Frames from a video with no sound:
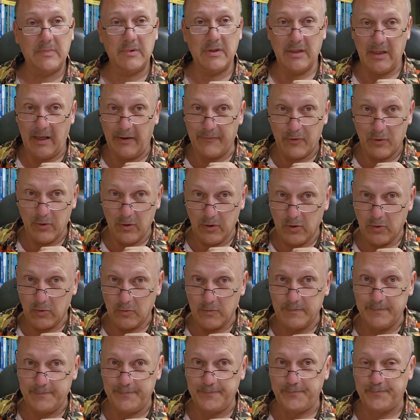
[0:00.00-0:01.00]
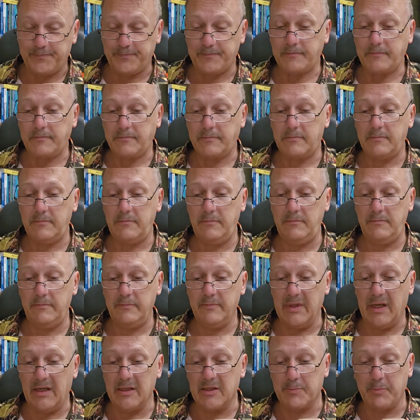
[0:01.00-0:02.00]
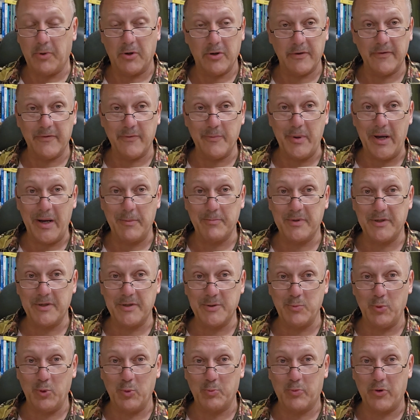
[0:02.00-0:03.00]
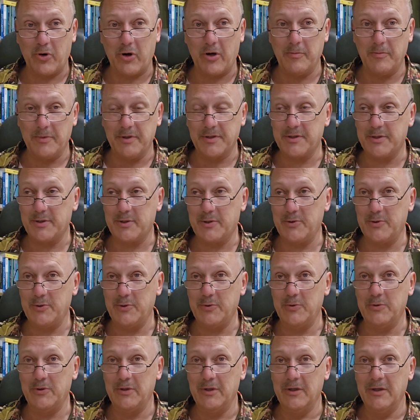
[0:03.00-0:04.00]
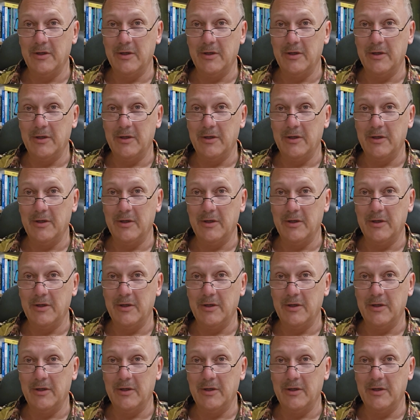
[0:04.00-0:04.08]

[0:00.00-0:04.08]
never alone. That's part of the baptismal promise, too,